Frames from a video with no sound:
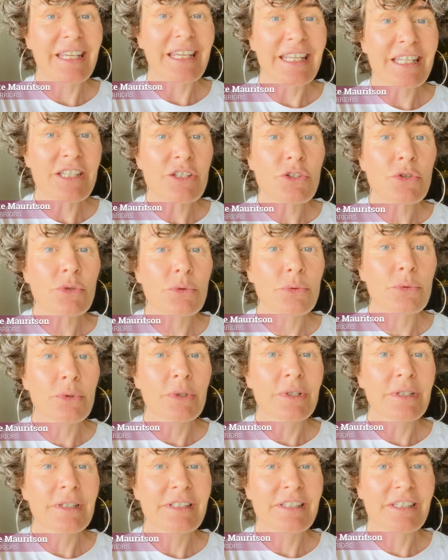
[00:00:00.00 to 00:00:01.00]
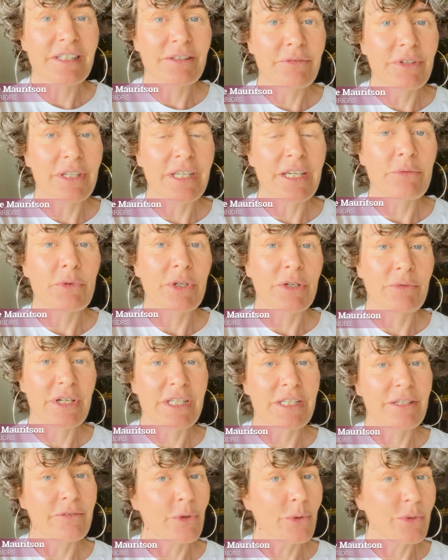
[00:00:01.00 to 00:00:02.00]
into severe
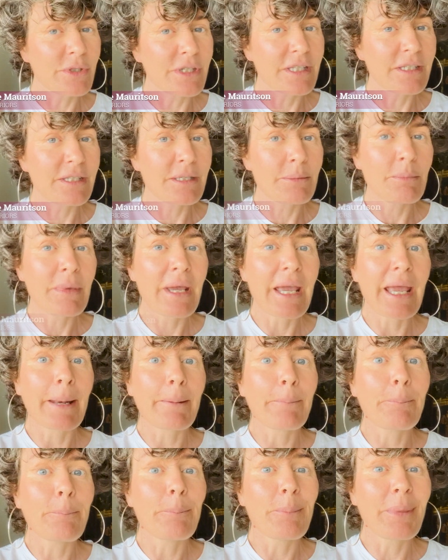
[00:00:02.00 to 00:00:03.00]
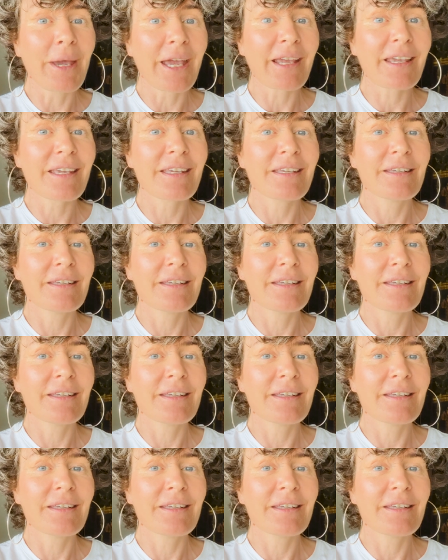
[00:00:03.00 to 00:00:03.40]
regressive autism and back